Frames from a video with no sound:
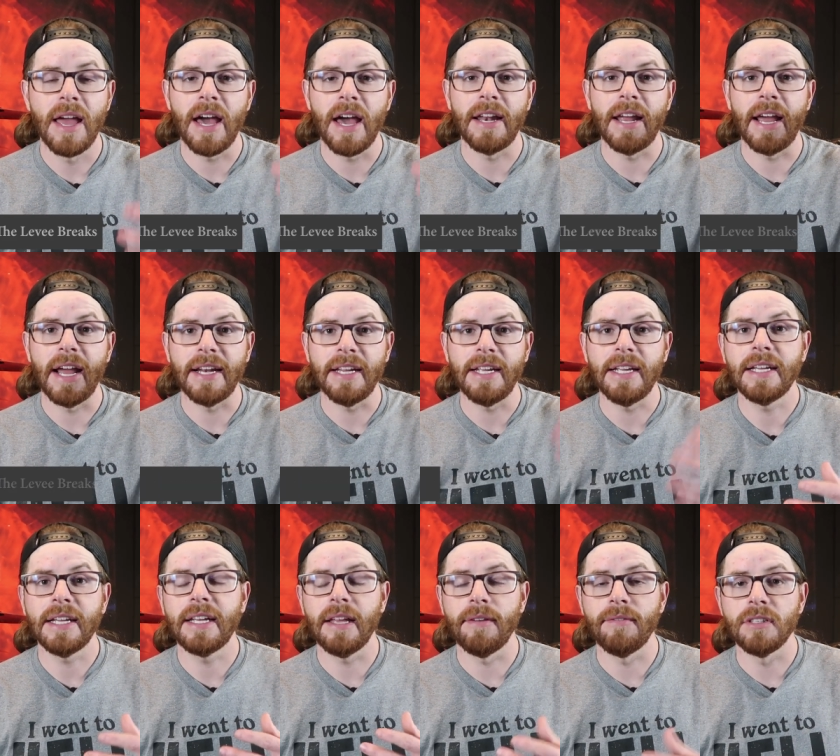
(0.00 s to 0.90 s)
at any
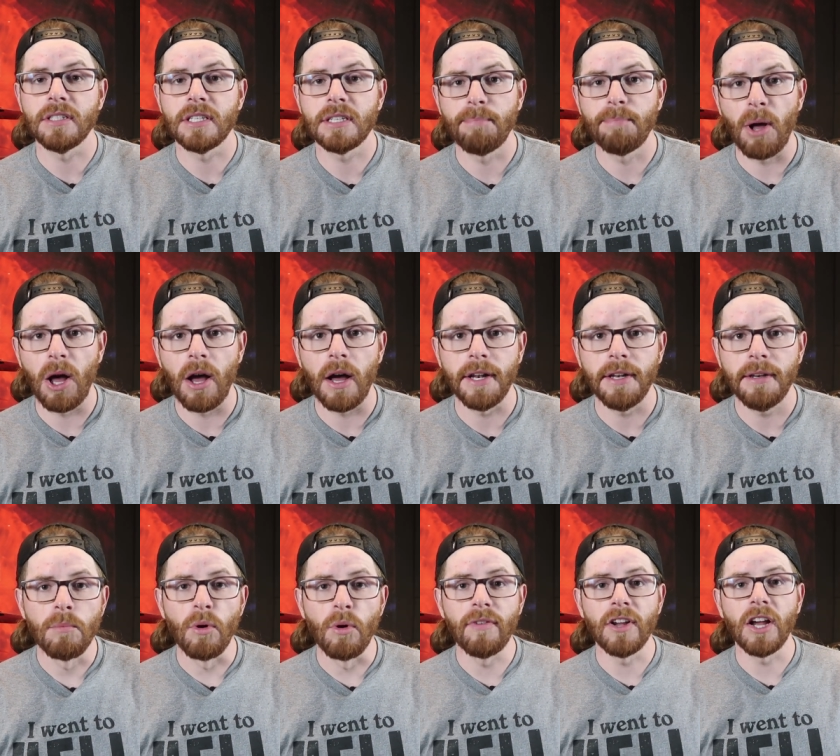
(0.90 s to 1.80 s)
given spot.
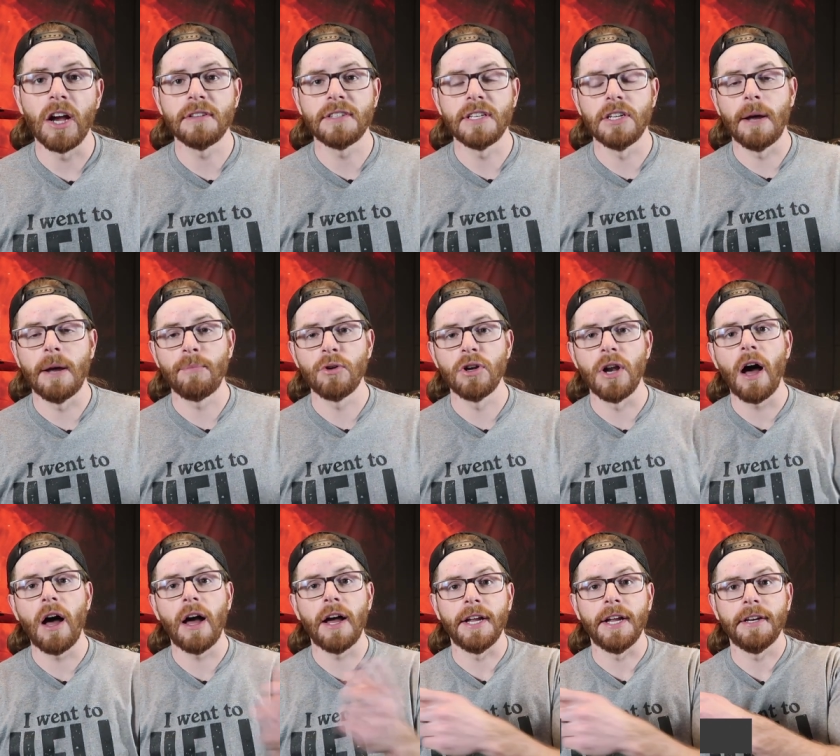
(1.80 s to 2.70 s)
Moving on to number
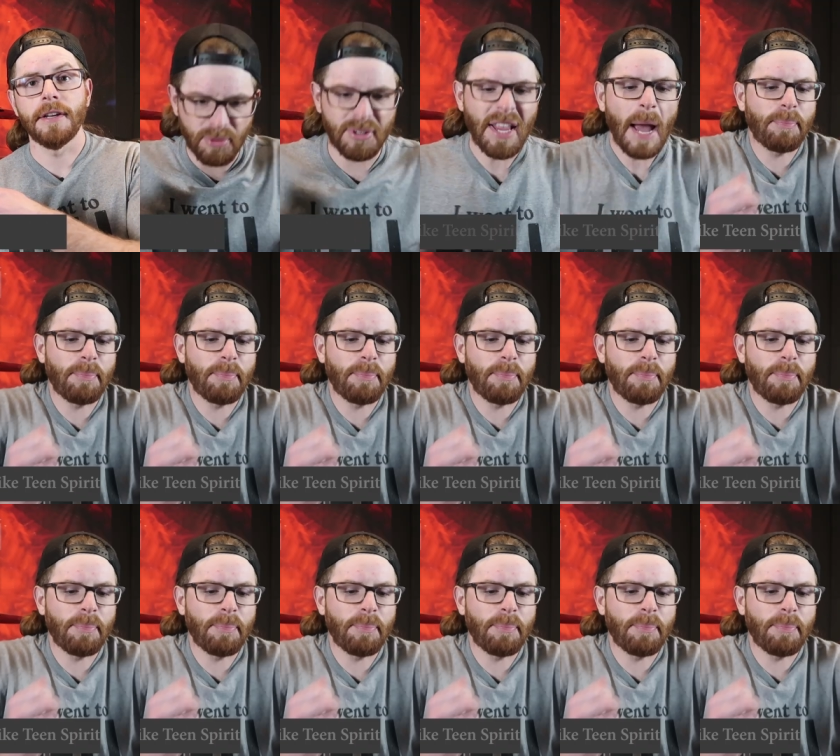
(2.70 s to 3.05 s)
9.